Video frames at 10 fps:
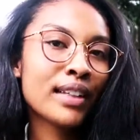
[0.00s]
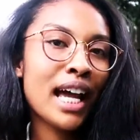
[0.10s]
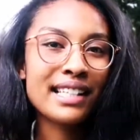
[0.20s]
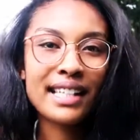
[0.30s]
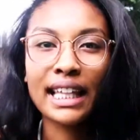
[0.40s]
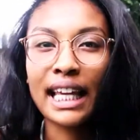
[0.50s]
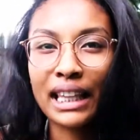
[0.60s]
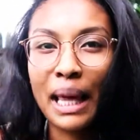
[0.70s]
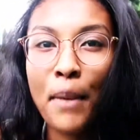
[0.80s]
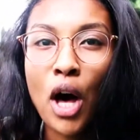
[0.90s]
I say it like
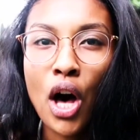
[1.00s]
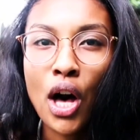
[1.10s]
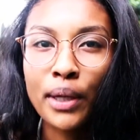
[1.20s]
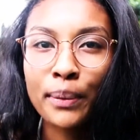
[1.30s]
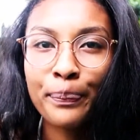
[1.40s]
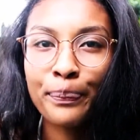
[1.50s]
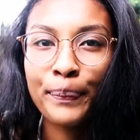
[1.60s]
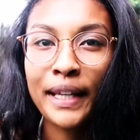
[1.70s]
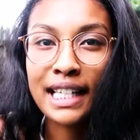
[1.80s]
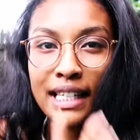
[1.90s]
lemon
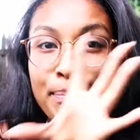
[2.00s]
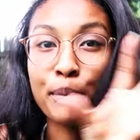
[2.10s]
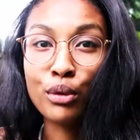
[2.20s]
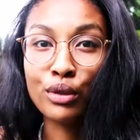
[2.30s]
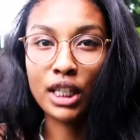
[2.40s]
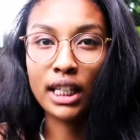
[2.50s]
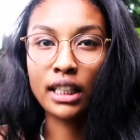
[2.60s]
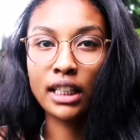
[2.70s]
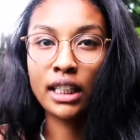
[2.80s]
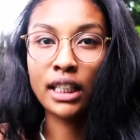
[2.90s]
because it's bougie,
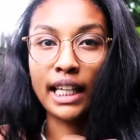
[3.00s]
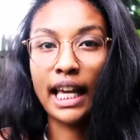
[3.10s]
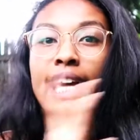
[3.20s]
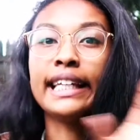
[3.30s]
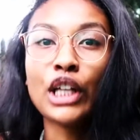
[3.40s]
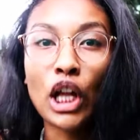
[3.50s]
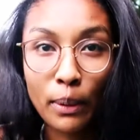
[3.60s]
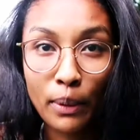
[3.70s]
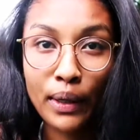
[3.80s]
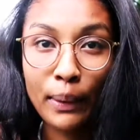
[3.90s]
like
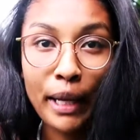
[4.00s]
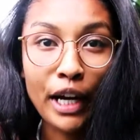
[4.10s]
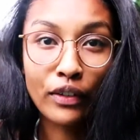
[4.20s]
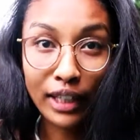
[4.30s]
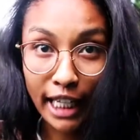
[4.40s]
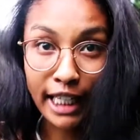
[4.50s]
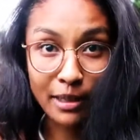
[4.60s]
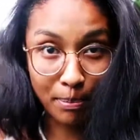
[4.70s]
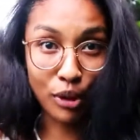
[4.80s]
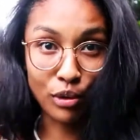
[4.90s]
$80 pair of
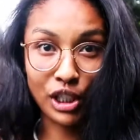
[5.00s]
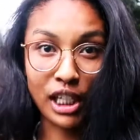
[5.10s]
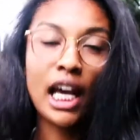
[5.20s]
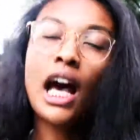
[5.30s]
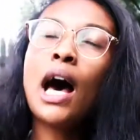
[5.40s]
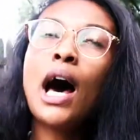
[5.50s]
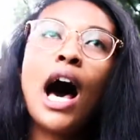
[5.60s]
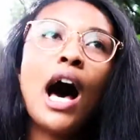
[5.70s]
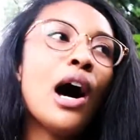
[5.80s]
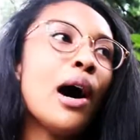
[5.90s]
leggings bougie.
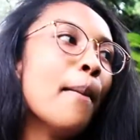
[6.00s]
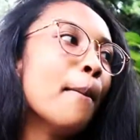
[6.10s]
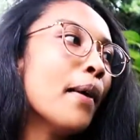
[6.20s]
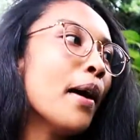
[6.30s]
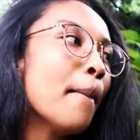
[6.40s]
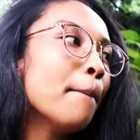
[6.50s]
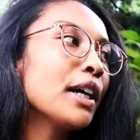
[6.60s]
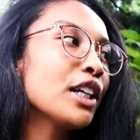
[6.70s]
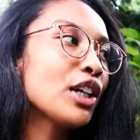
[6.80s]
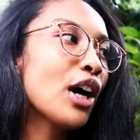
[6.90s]

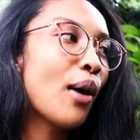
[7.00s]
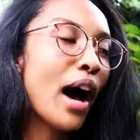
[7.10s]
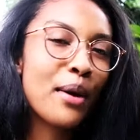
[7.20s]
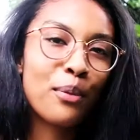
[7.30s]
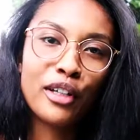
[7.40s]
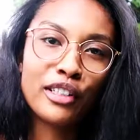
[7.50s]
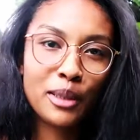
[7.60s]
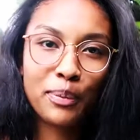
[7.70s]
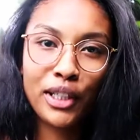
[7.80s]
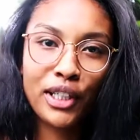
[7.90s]
But you know, I will
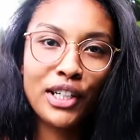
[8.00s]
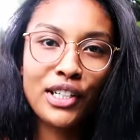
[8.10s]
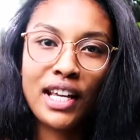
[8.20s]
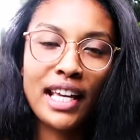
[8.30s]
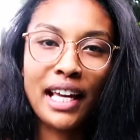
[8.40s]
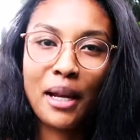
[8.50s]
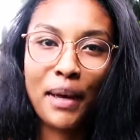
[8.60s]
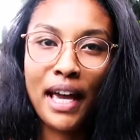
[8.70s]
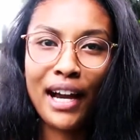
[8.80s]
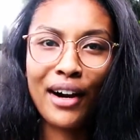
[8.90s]
splurge and get a
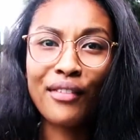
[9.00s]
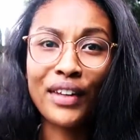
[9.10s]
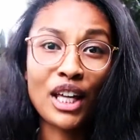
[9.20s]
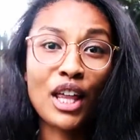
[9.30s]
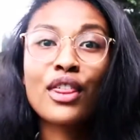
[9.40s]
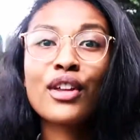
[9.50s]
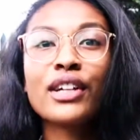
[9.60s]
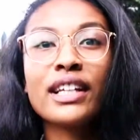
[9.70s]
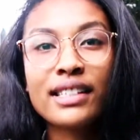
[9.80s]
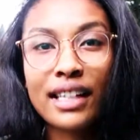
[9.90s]
pair of like
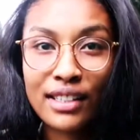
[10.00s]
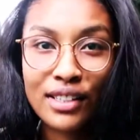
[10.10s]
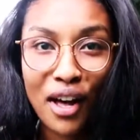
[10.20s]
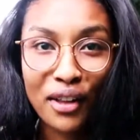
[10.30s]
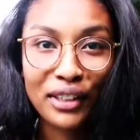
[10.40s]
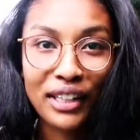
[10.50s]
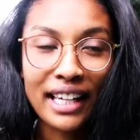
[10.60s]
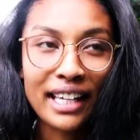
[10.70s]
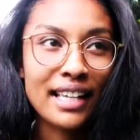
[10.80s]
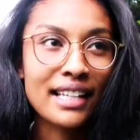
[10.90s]
$36
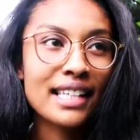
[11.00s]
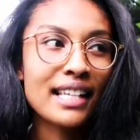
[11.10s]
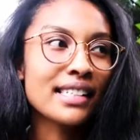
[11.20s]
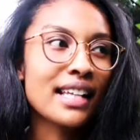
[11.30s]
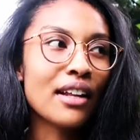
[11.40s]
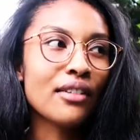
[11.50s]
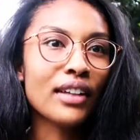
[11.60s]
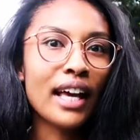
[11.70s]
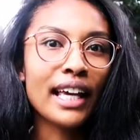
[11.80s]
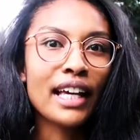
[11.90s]
leggings instead of
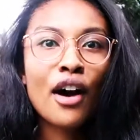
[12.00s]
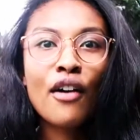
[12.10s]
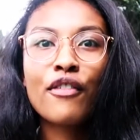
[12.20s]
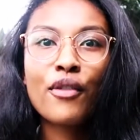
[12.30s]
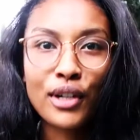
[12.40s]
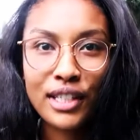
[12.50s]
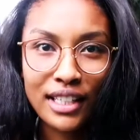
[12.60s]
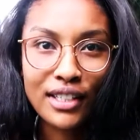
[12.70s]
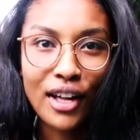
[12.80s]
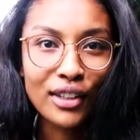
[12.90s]
like
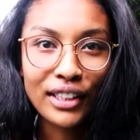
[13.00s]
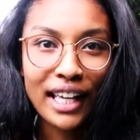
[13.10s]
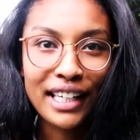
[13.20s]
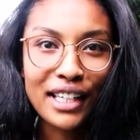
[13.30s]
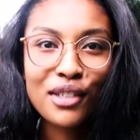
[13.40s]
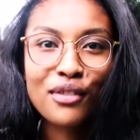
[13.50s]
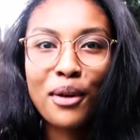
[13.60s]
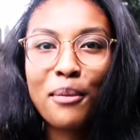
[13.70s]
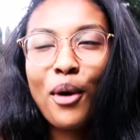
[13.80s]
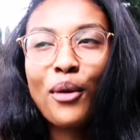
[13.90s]
$14 leggings
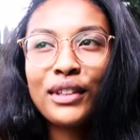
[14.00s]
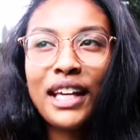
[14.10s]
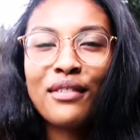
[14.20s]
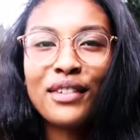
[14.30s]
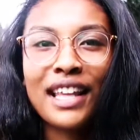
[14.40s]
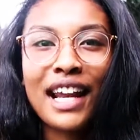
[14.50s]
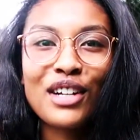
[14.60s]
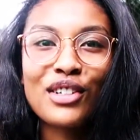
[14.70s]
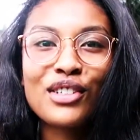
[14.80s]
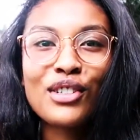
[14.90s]
from Old Navy that I
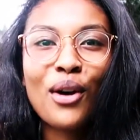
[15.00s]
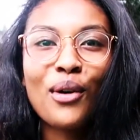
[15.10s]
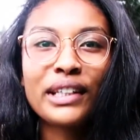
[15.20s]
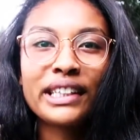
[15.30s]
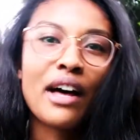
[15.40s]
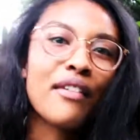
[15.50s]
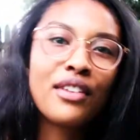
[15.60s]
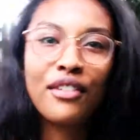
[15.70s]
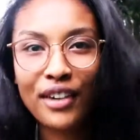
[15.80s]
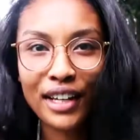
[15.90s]
just don't love
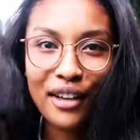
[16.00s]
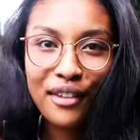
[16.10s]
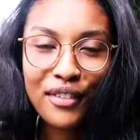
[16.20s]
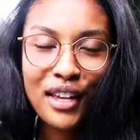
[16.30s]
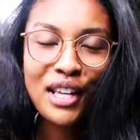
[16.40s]
the fit of.